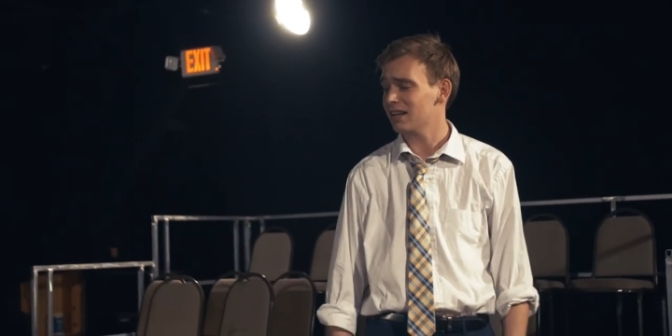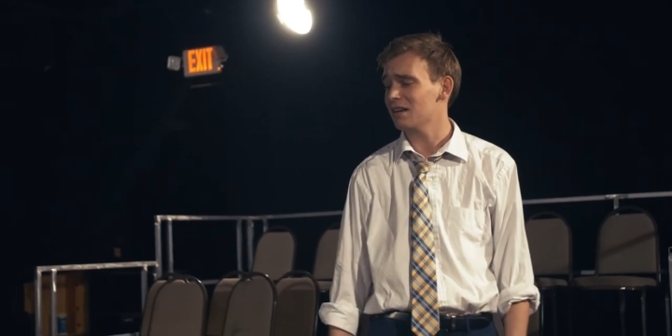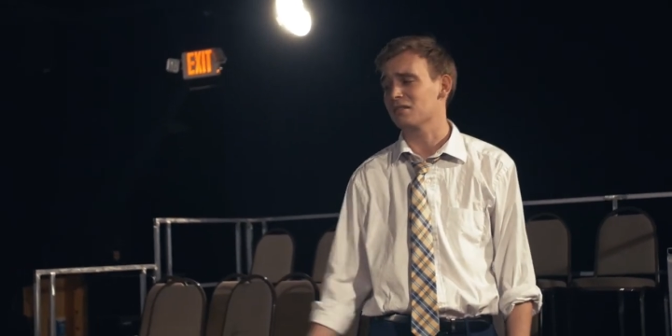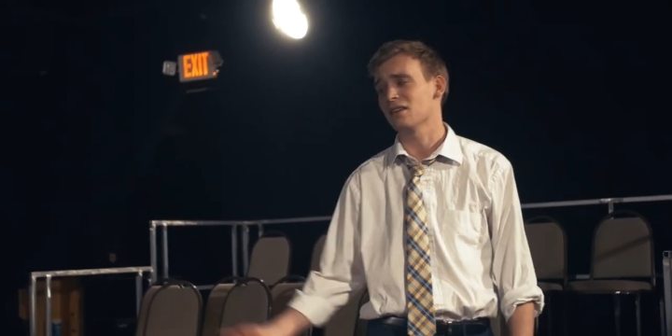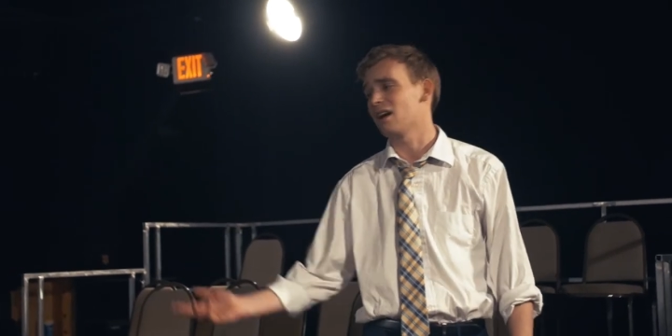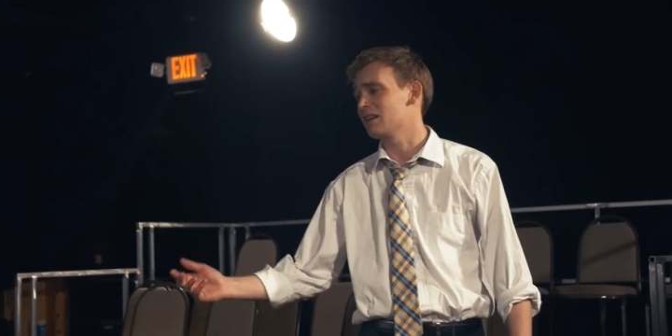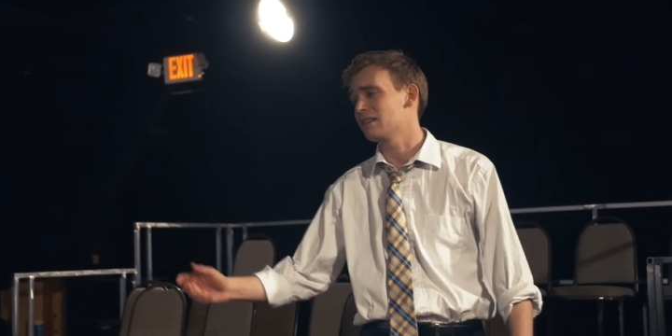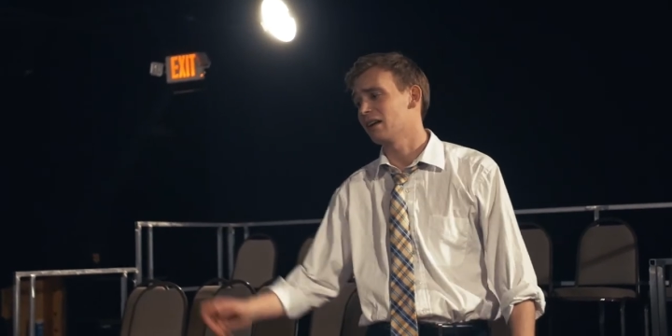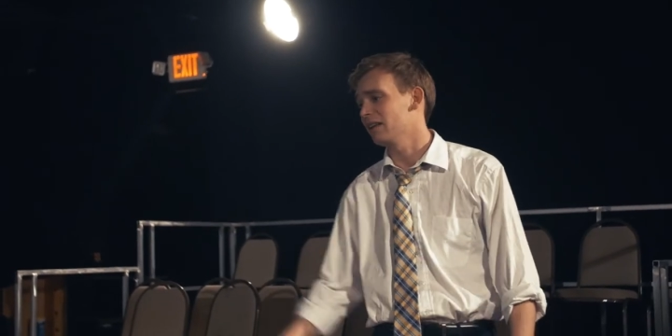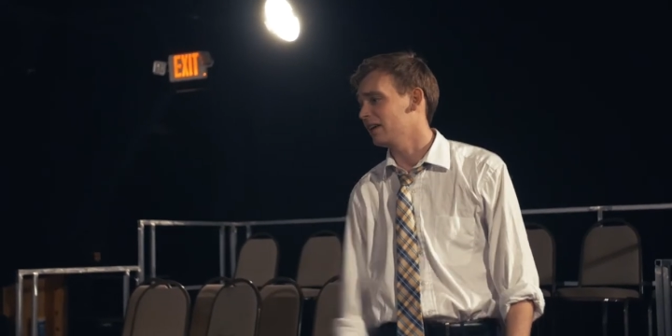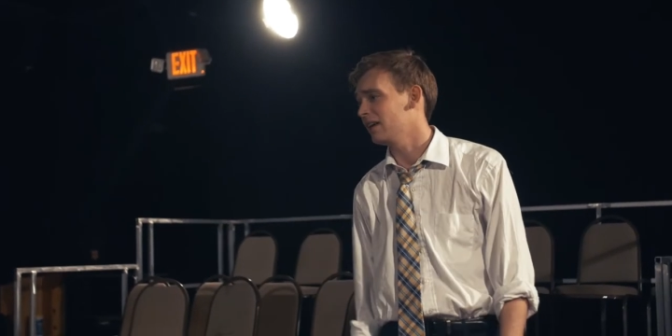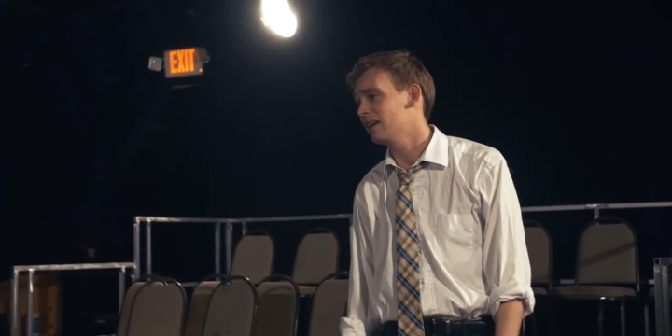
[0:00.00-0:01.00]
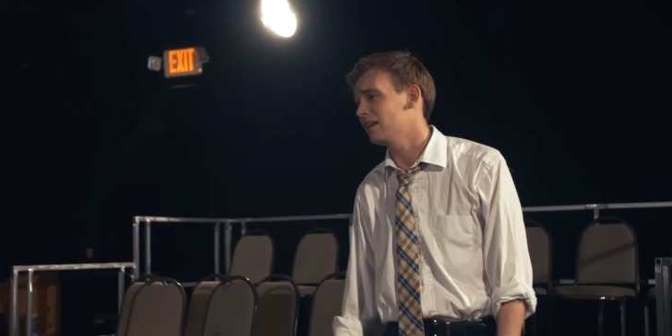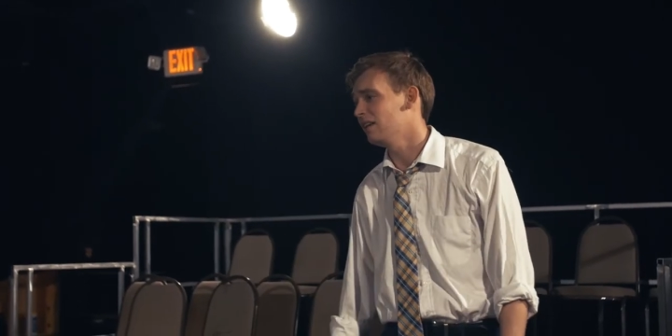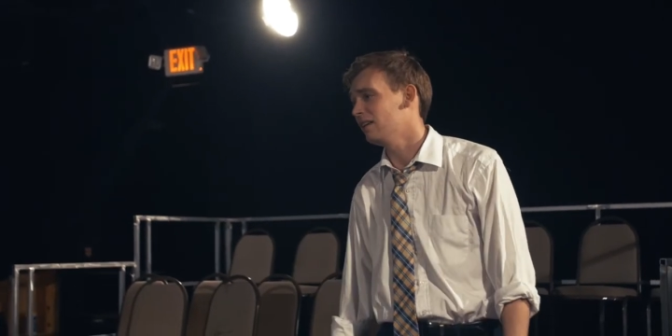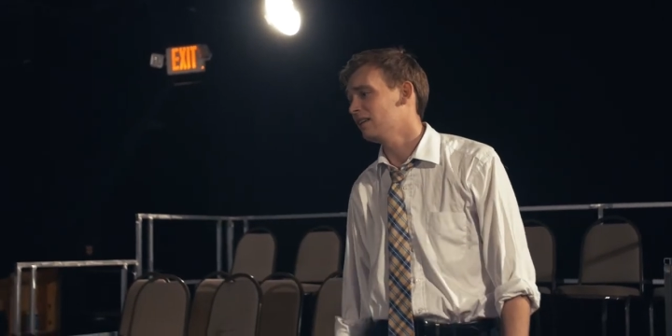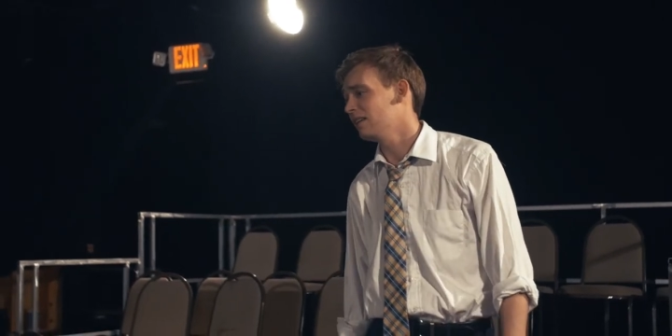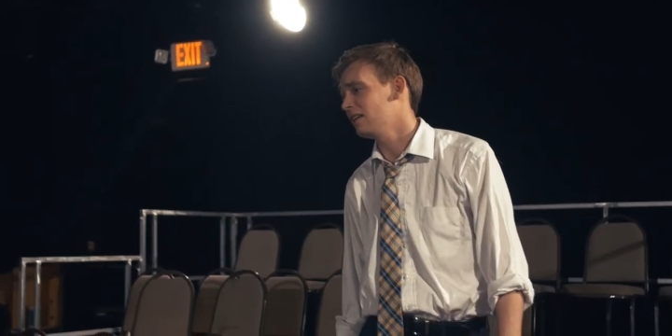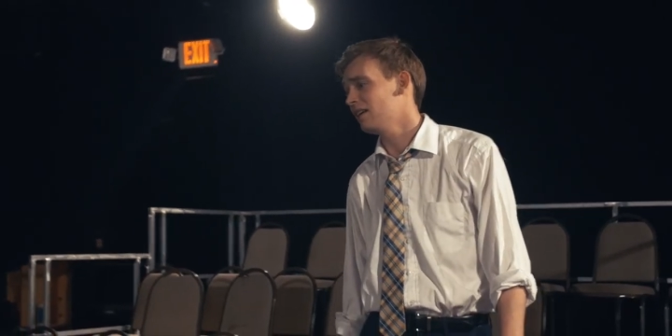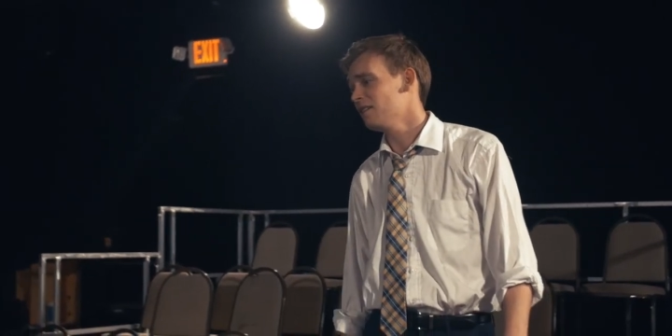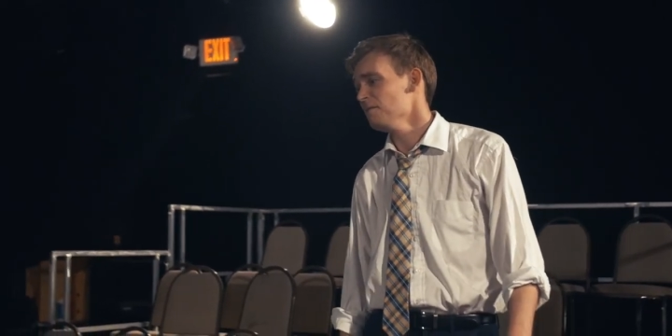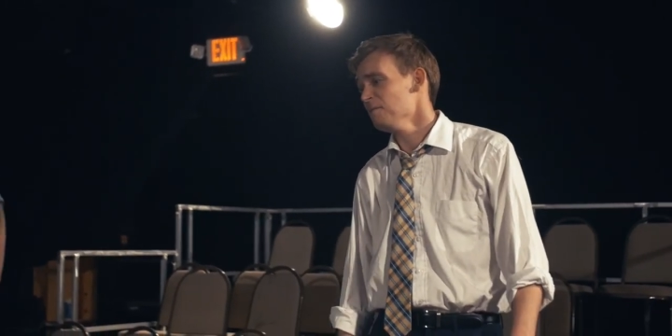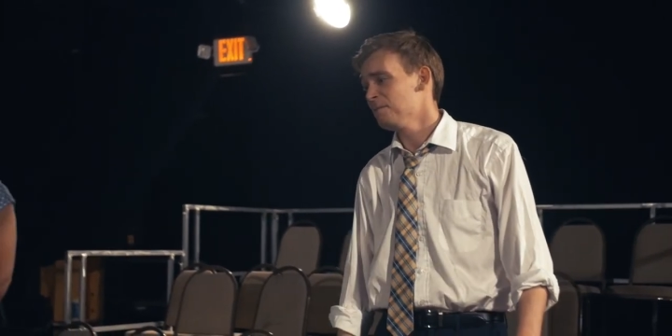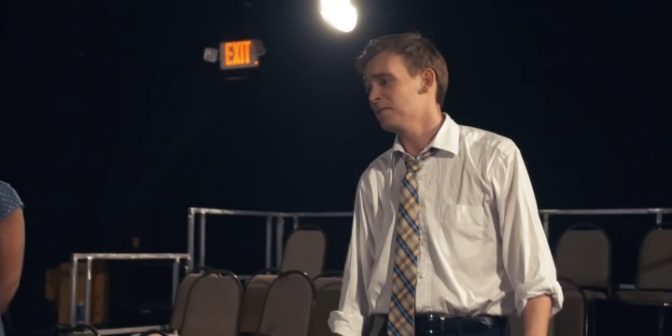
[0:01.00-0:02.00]
I'm sorry, Charlie. Yeah,
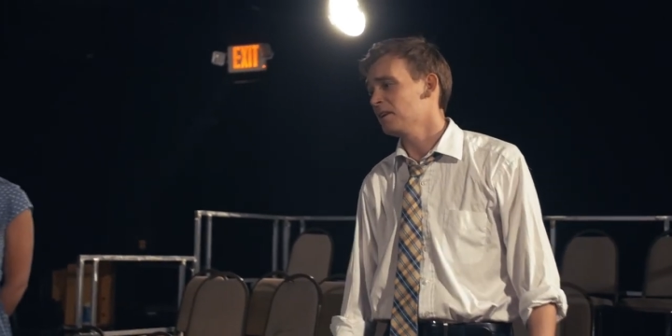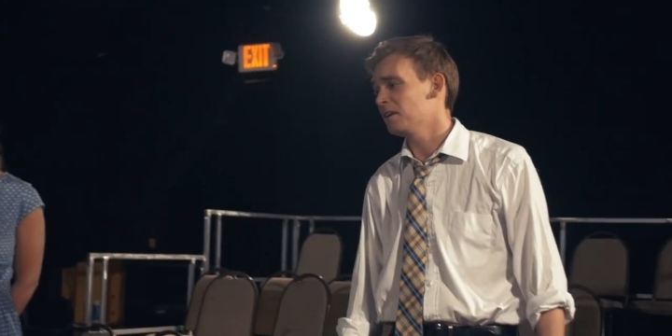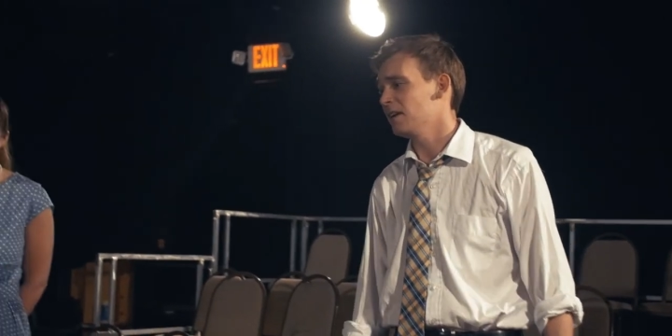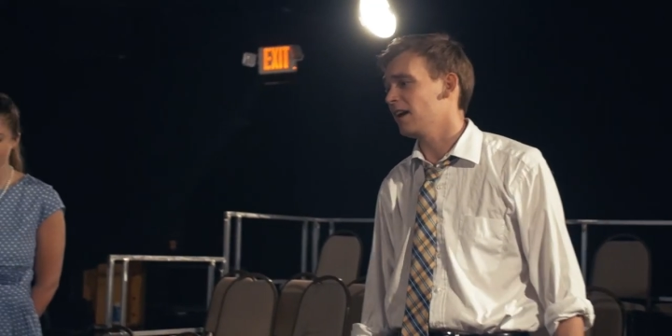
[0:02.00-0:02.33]
you're a good